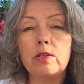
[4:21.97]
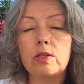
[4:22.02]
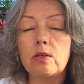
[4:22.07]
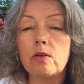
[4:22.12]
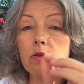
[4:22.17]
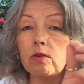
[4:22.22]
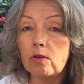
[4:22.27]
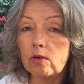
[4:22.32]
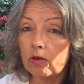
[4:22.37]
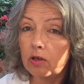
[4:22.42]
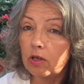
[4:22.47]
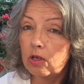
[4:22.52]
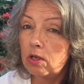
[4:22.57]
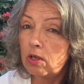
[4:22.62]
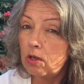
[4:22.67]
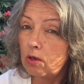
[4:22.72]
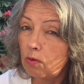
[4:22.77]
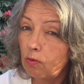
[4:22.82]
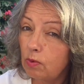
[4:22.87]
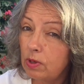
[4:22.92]
So there
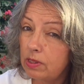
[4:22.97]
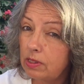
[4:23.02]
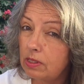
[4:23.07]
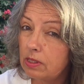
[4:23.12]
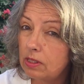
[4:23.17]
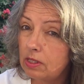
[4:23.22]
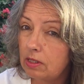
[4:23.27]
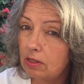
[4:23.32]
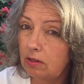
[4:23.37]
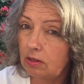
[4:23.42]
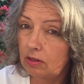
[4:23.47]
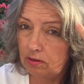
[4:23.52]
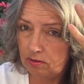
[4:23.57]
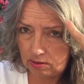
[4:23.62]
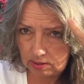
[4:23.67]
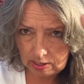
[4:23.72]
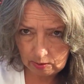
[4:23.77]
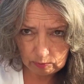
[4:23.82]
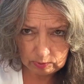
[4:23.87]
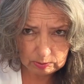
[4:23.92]
was still,
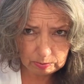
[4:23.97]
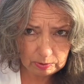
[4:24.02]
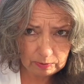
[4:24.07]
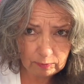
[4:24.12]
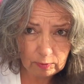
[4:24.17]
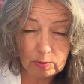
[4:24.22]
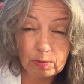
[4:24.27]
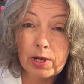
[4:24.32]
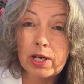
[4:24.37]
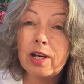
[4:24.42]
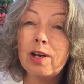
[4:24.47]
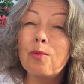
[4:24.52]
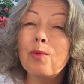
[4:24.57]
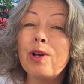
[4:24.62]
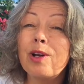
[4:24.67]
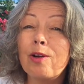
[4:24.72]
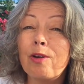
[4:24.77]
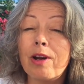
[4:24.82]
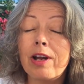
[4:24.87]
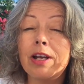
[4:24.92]
and that was before my hair
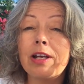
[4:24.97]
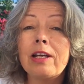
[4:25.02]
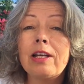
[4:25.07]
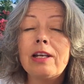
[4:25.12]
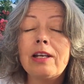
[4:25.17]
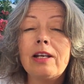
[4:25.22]
went gray,